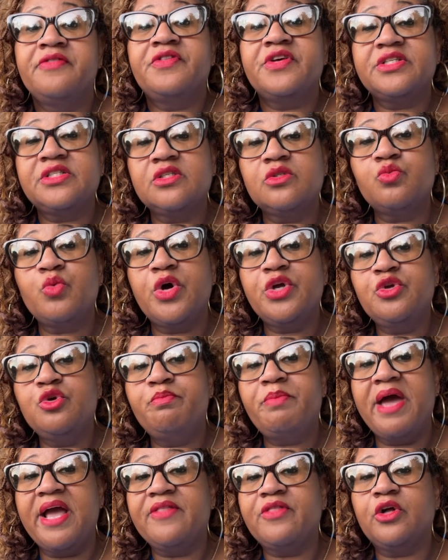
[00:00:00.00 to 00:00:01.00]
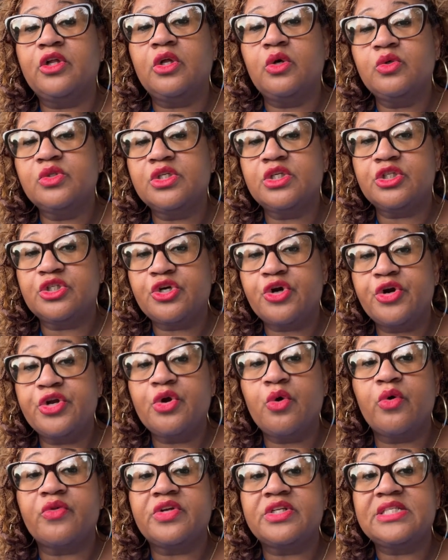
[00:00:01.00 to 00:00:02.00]
This is what you pay the closing attorney
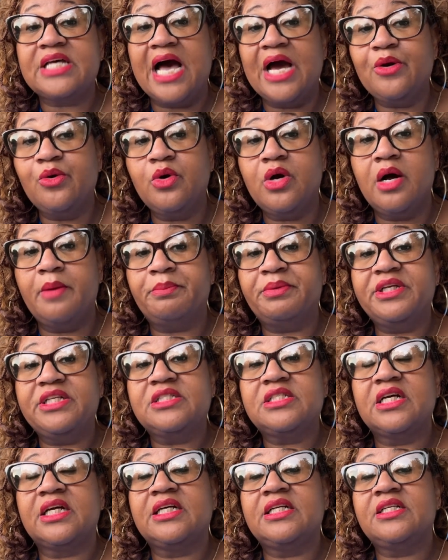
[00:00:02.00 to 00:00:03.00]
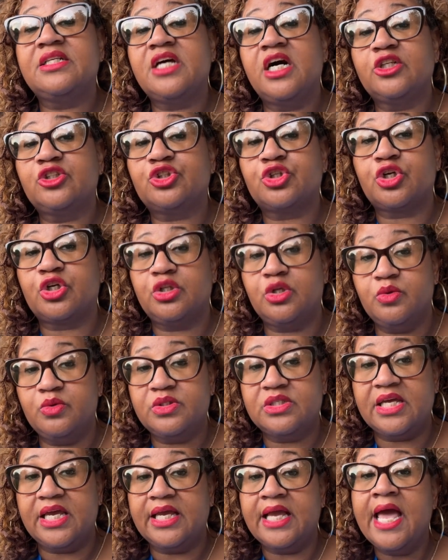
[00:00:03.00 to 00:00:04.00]
or the title company to conduct your
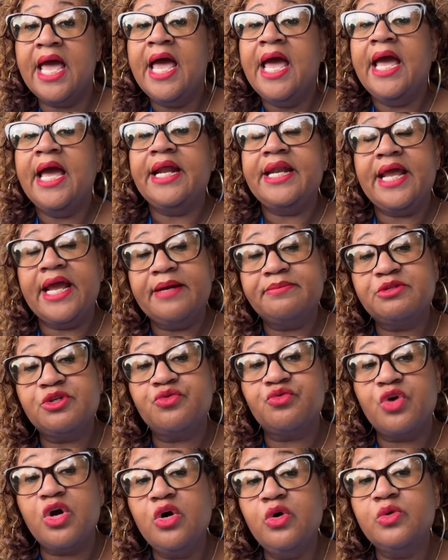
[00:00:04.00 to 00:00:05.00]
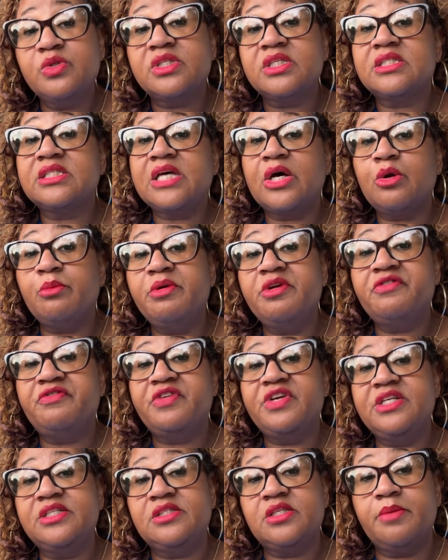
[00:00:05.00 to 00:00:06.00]
closing. In Hampton Roads, settlement
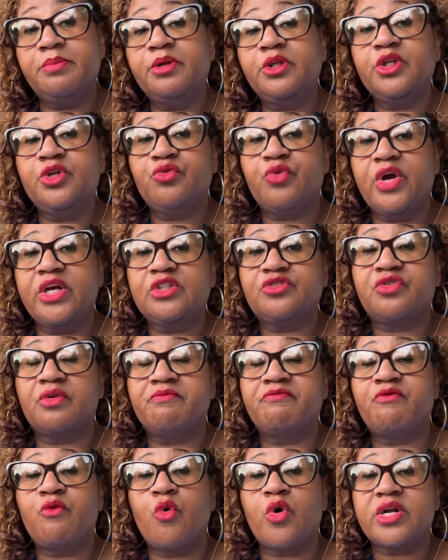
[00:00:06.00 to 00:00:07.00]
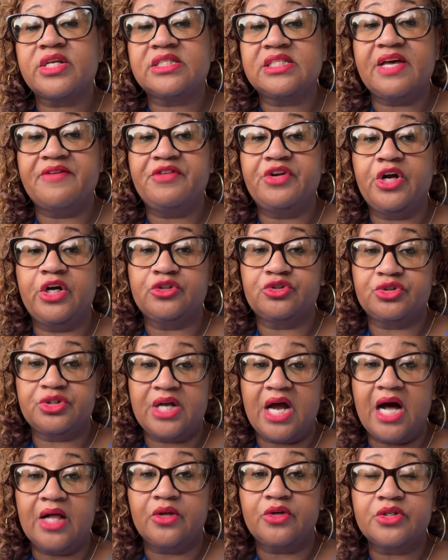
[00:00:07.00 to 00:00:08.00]
fees typically range from $400 to
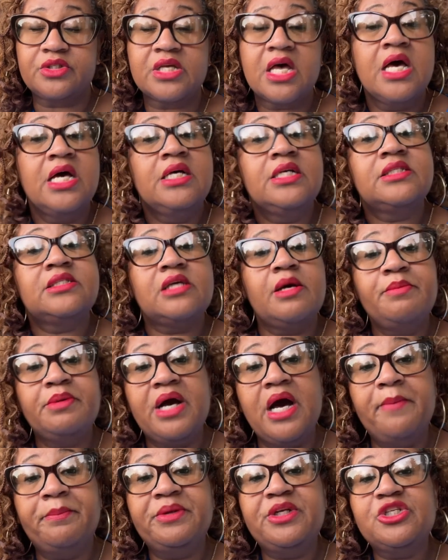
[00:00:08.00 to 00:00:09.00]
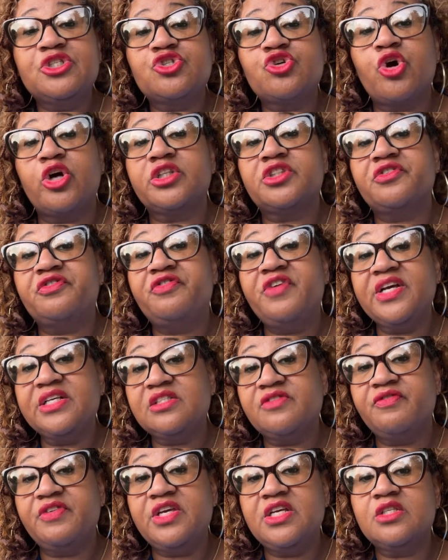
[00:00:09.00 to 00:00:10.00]
$700. Some companies charge
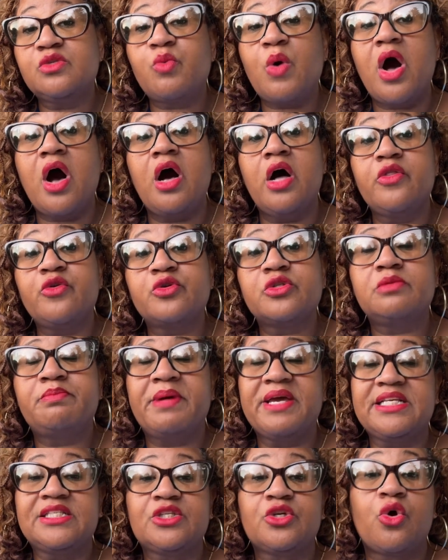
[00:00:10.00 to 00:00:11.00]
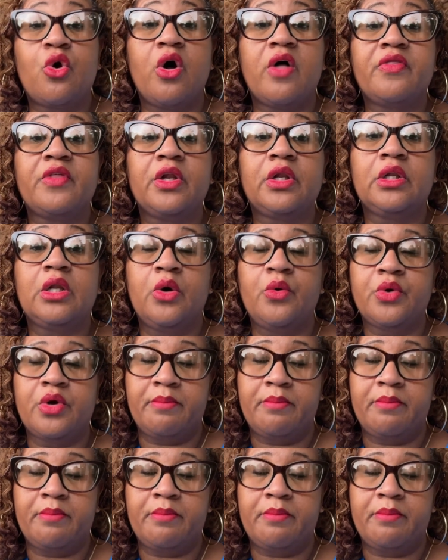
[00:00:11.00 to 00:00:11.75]
fixed fees while others base it on the loan